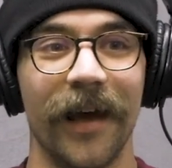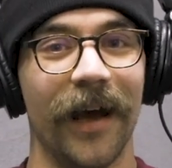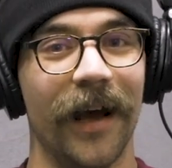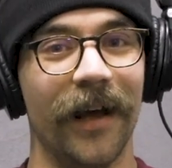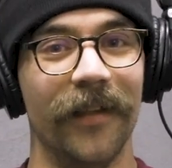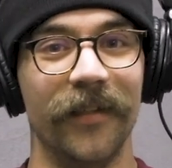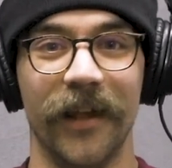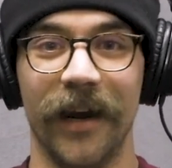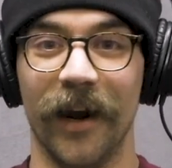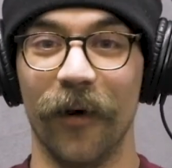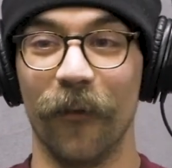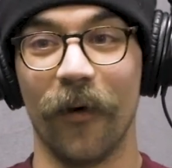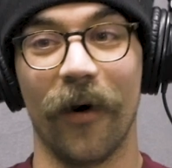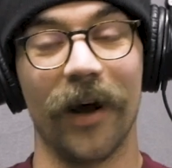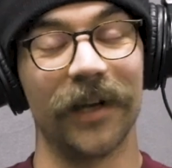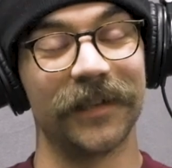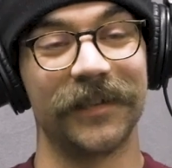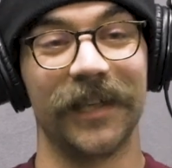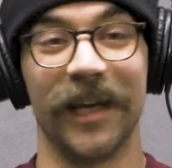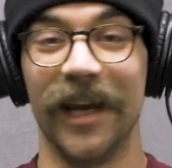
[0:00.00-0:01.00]
And then I
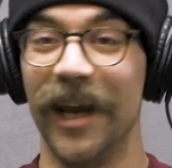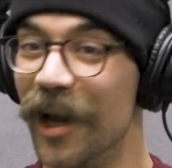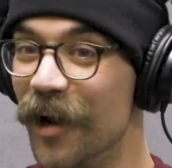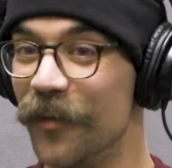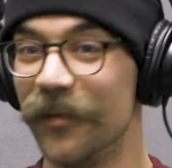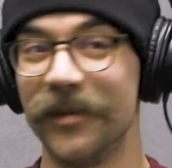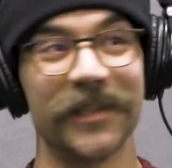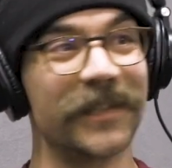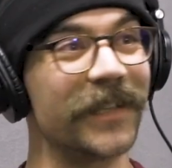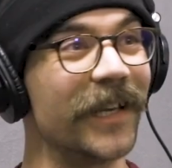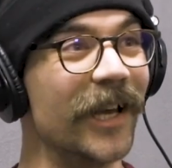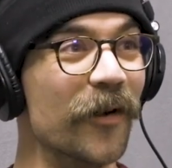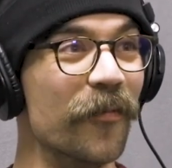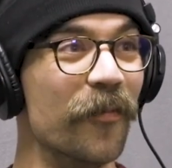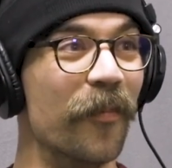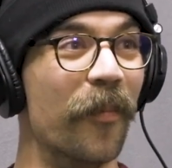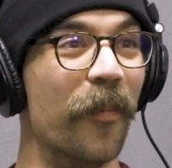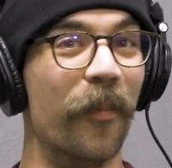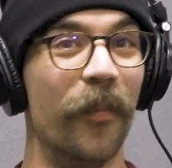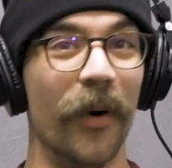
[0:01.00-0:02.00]
watched him just get
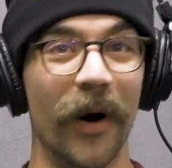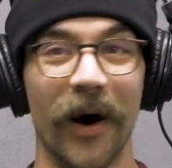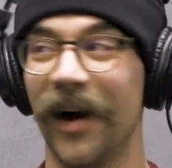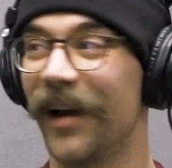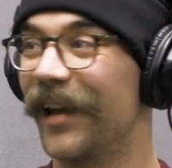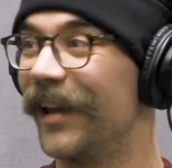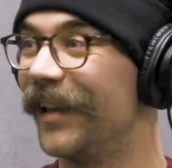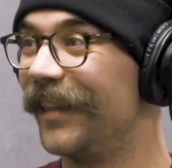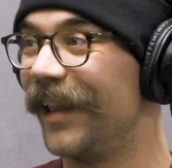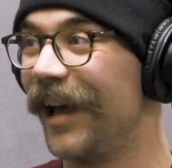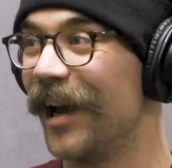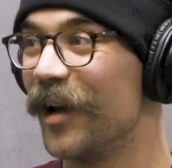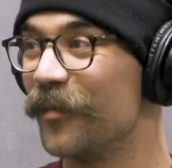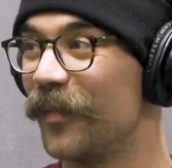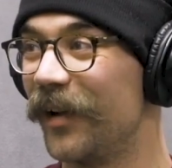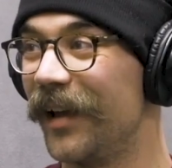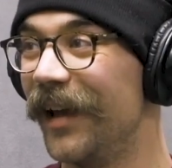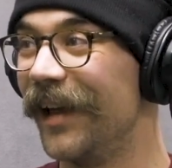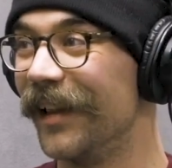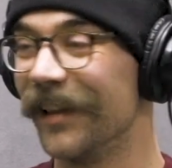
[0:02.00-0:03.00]
buck in that
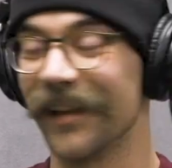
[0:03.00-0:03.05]
pit.